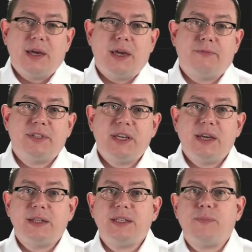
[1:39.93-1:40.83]
If t
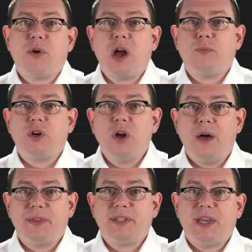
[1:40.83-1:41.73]
and t prime were
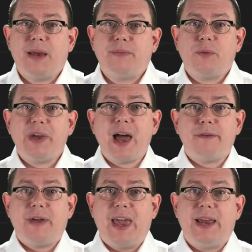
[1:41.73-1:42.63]
not the same, then we
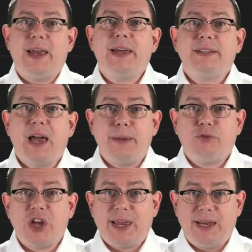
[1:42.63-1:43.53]
have a type
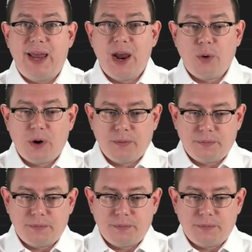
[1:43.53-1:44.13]
checking error.